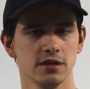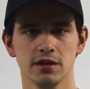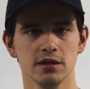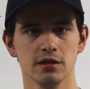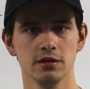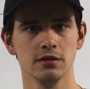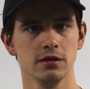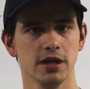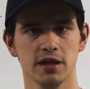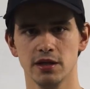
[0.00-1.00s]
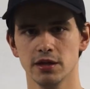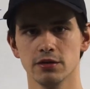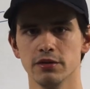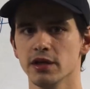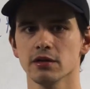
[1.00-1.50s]
here, any
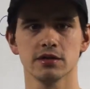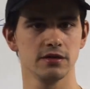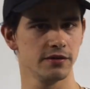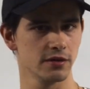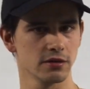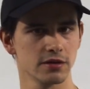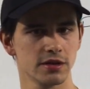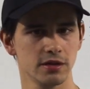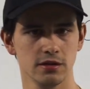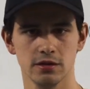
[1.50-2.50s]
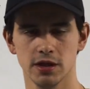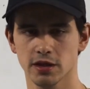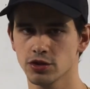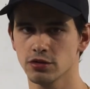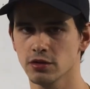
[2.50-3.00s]
real difficulty
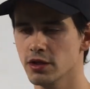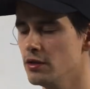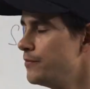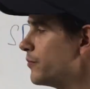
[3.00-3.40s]
actually,